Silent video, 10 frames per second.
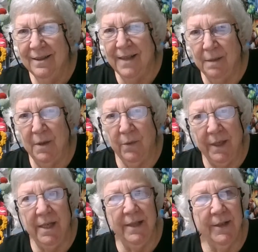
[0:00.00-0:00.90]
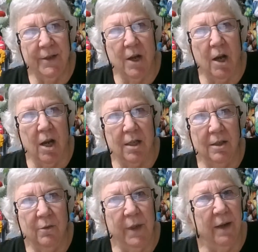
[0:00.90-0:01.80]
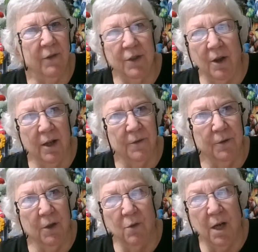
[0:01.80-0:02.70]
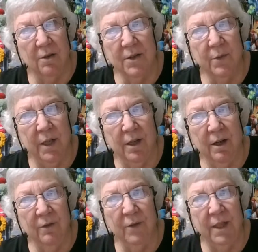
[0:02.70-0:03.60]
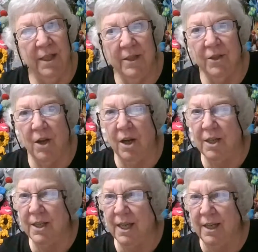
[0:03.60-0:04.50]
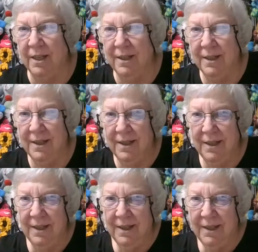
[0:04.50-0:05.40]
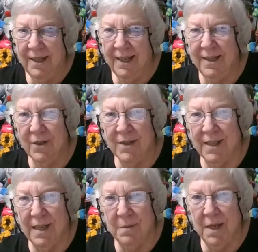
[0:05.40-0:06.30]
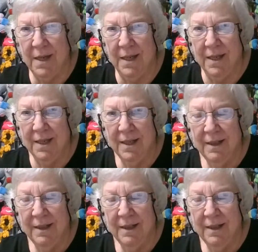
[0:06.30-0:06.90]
Tammy, we need to talk. We haven't talked for a while, sweetheart. We need to talk again. And there's Kimmy.